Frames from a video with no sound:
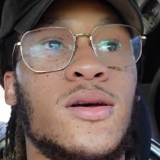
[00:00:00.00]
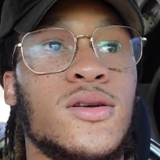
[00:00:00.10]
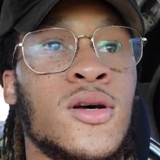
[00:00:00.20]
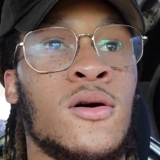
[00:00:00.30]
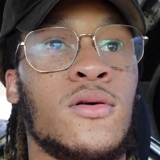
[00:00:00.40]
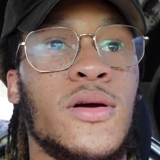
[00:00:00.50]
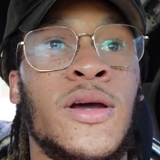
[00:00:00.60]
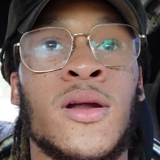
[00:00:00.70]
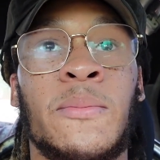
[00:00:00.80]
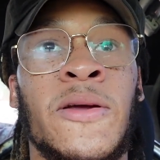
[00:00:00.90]
So he
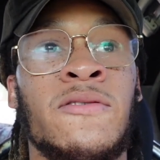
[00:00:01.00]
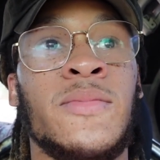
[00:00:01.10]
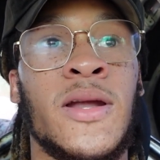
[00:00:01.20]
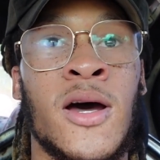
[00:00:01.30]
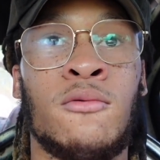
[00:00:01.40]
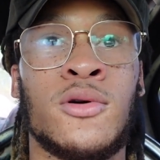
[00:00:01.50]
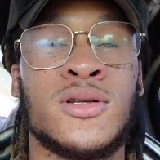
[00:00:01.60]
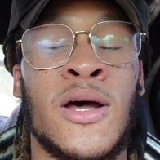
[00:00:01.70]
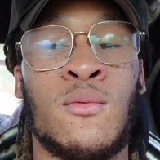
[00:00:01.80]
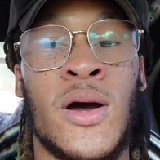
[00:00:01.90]
ended up giving me that one.
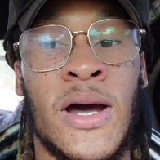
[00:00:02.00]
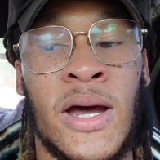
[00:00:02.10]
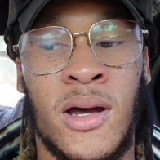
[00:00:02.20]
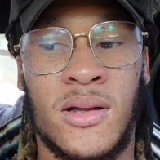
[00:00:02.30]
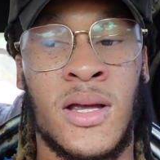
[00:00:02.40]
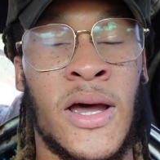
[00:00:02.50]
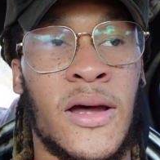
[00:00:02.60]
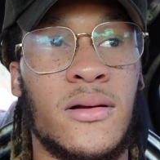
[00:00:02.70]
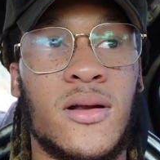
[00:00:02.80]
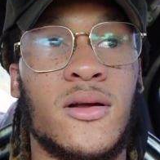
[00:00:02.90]
That way I had that